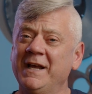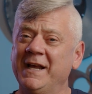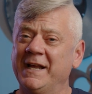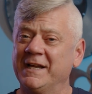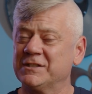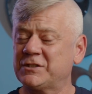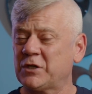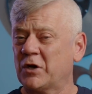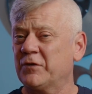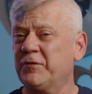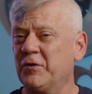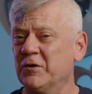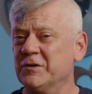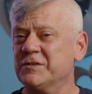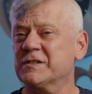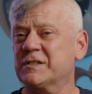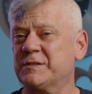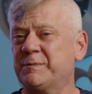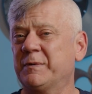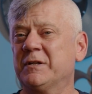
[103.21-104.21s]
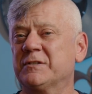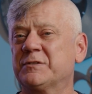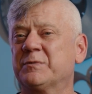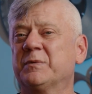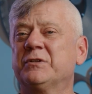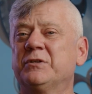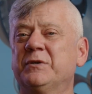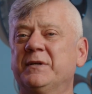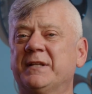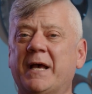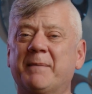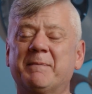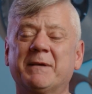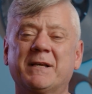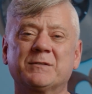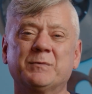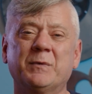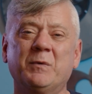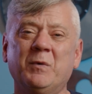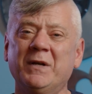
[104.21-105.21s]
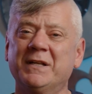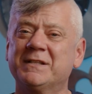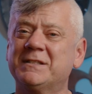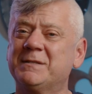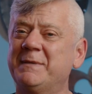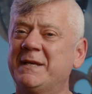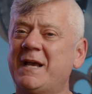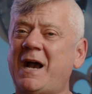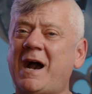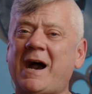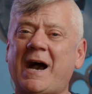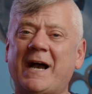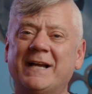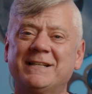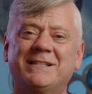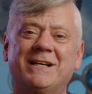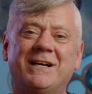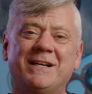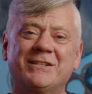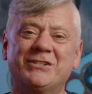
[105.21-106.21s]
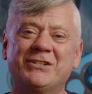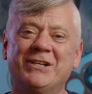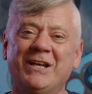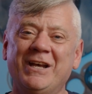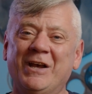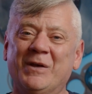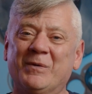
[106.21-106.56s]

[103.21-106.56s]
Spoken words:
And it's our first experience we're doing that, because we want it to be high touch.